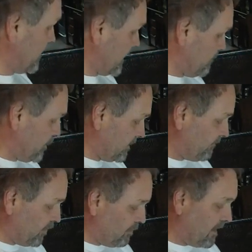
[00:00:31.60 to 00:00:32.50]
I can put the
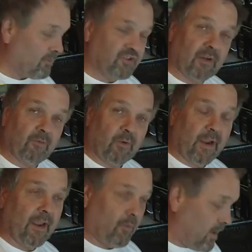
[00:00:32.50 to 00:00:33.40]
film on whichever
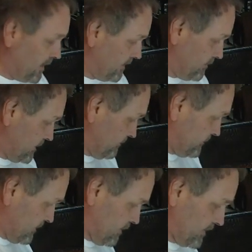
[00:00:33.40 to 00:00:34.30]
way I want it. When,
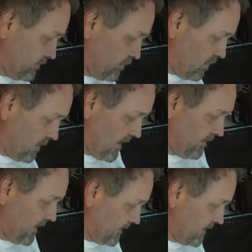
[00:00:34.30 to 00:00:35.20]
when I want it to roll
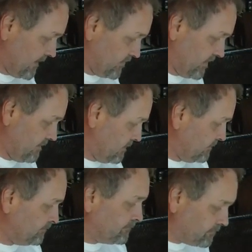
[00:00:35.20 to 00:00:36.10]
out, I can actually
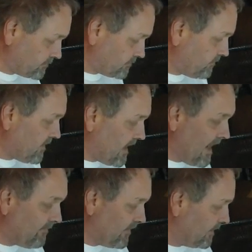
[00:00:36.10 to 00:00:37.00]

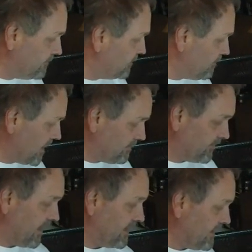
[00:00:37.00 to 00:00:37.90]
have the, the
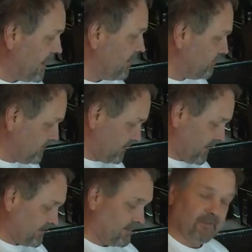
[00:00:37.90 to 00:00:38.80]
bottom side down. A
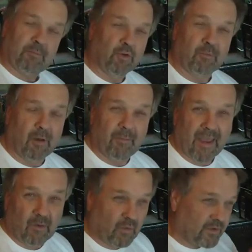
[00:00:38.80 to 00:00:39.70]
lot of times they put them on
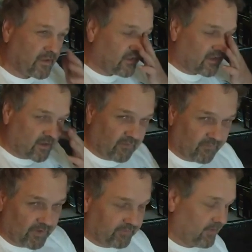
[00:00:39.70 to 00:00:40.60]
backwards, and it's just a little
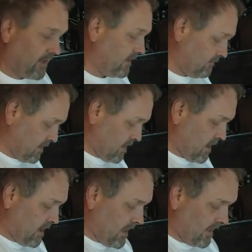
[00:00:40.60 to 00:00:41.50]
frustrating.
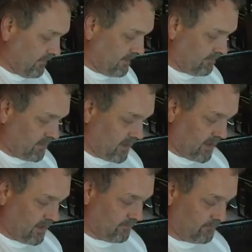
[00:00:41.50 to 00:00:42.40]
Anyway,
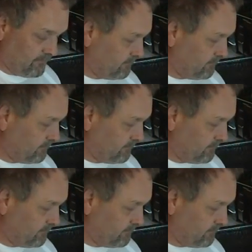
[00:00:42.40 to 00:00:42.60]
uh,